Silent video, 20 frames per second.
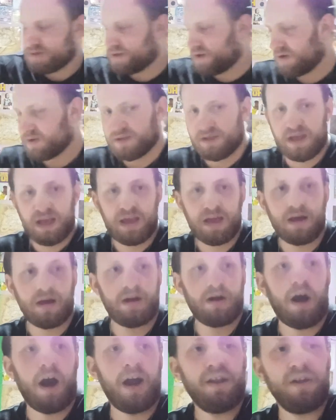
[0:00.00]
Yeah,
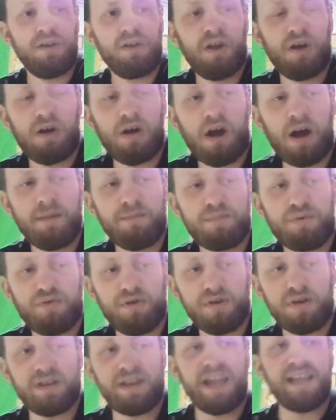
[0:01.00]
I don't. I'm
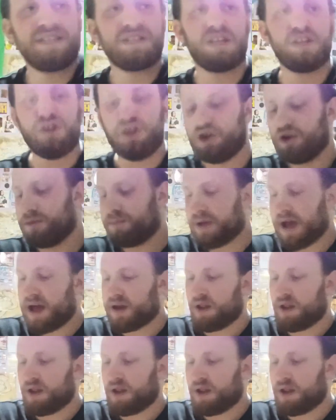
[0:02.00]
pre- these are new bat